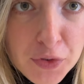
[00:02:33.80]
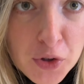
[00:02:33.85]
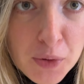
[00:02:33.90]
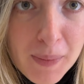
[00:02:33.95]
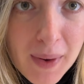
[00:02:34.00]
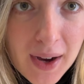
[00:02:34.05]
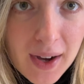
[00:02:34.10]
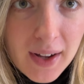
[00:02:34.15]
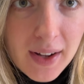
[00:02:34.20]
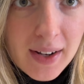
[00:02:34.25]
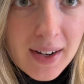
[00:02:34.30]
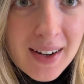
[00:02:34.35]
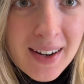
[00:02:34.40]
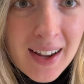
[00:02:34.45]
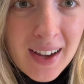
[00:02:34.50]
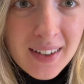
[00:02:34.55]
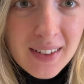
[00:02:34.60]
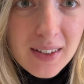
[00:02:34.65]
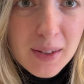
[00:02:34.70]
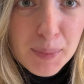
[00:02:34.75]
you buy
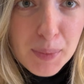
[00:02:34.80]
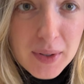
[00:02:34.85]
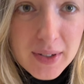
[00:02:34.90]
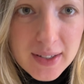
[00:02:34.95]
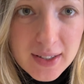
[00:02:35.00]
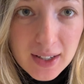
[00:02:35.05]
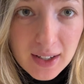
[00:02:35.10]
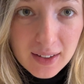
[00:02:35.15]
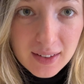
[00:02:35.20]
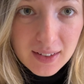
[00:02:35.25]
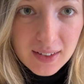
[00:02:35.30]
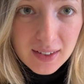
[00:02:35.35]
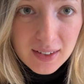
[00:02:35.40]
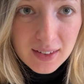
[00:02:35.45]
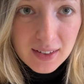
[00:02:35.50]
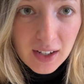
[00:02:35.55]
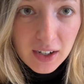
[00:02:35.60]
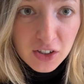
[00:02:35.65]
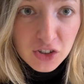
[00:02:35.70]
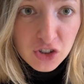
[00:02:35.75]

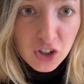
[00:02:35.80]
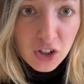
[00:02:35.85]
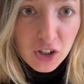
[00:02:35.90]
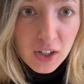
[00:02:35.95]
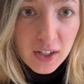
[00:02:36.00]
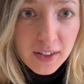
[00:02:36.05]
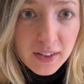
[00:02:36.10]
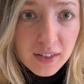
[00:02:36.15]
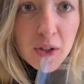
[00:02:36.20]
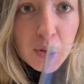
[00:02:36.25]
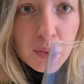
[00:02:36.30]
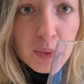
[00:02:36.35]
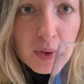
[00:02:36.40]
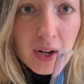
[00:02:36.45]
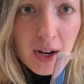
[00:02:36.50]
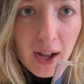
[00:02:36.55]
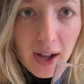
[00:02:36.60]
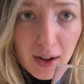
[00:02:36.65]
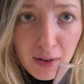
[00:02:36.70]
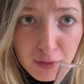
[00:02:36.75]
90% dark chocolate, you will
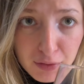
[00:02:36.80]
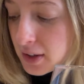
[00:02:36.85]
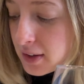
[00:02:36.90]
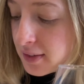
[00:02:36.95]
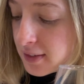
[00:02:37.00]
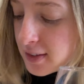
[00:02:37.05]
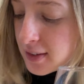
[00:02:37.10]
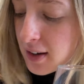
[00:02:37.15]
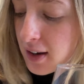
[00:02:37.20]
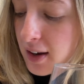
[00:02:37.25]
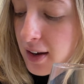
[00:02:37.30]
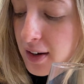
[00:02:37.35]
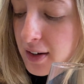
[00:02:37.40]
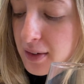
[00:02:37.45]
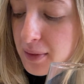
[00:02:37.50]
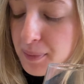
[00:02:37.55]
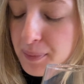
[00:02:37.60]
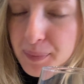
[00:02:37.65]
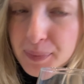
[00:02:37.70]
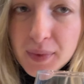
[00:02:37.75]
have
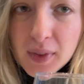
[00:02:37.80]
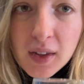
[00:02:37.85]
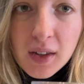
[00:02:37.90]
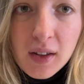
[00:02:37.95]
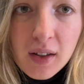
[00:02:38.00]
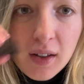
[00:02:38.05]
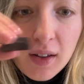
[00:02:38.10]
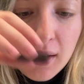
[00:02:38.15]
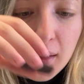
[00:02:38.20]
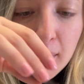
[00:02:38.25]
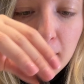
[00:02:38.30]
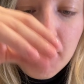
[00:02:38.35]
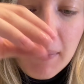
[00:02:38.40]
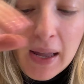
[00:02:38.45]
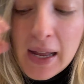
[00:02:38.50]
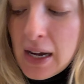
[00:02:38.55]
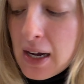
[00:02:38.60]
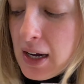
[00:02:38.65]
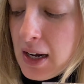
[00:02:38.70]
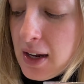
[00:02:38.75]
inside
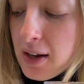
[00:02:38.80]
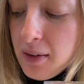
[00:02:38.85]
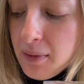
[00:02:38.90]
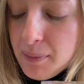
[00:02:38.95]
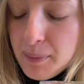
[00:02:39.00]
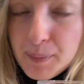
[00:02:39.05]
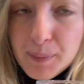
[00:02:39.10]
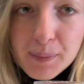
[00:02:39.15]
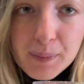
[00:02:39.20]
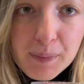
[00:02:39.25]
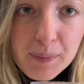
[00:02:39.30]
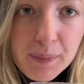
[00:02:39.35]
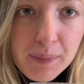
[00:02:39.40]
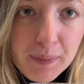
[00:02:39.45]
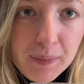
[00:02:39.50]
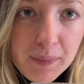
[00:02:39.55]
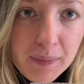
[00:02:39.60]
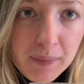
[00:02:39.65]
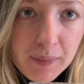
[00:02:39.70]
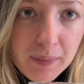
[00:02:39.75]
mainly
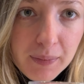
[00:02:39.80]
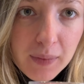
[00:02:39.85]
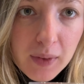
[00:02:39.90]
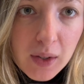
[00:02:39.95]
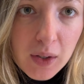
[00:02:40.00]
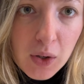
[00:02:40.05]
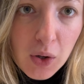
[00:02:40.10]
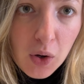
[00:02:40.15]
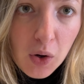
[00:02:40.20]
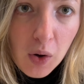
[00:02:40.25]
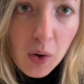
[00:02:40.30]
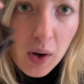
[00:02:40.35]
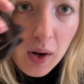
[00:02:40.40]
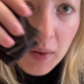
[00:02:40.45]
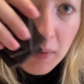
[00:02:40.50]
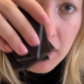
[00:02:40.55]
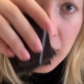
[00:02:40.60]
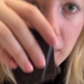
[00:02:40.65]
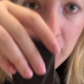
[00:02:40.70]
cocoa